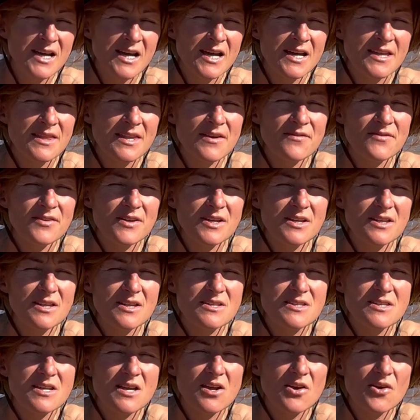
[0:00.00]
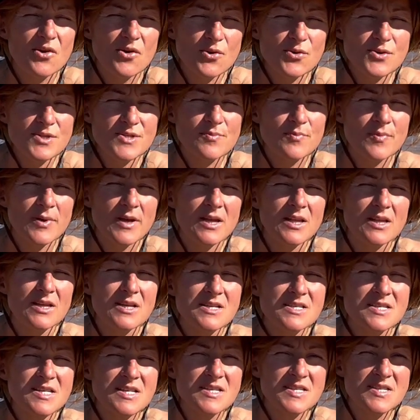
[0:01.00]
And I think that the gospel
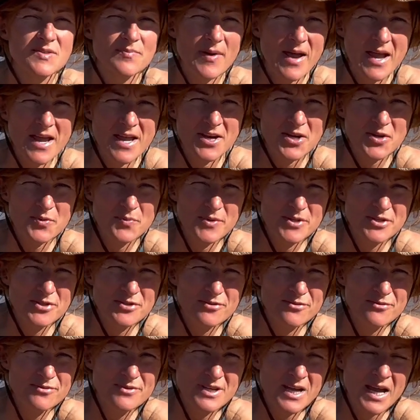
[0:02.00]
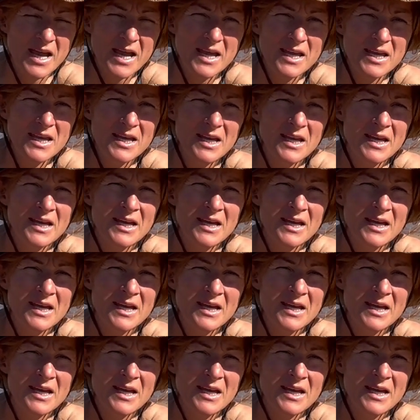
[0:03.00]
is inspiring me today